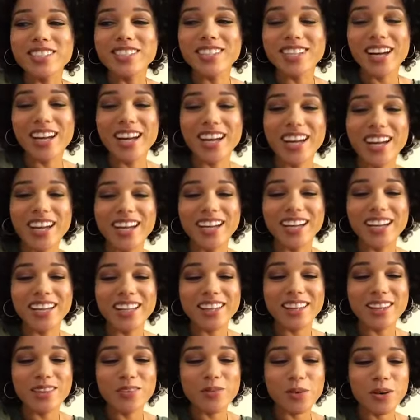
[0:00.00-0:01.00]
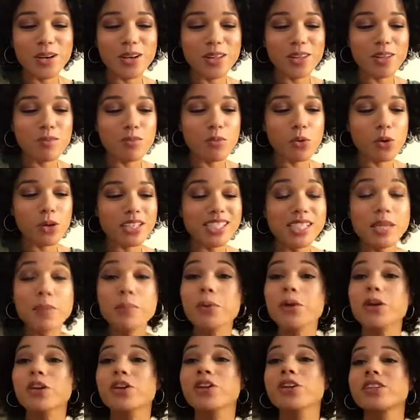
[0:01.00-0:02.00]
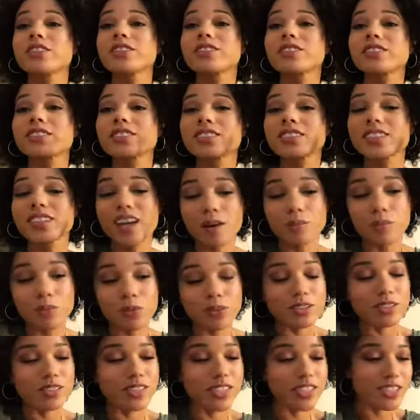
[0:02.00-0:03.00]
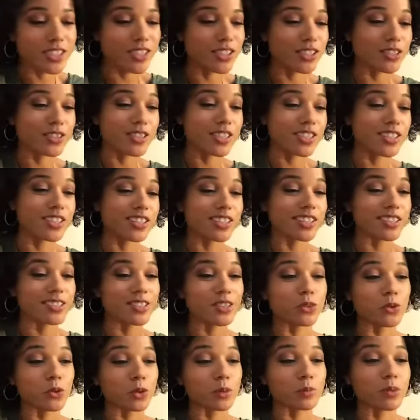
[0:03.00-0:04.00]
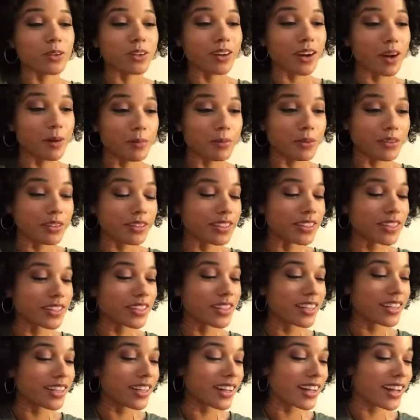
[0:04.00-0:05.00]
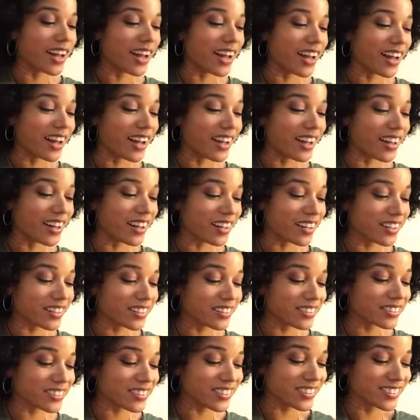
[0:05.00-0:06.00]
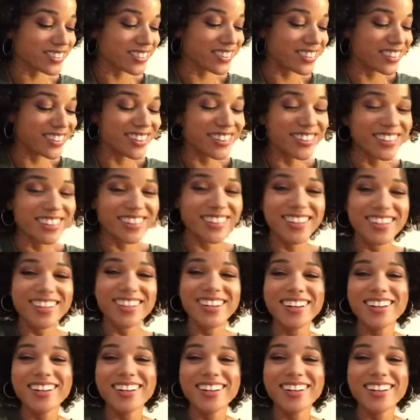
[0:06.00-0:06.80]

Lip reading: One of the more typical couples. There's no such thing as a normal couple. but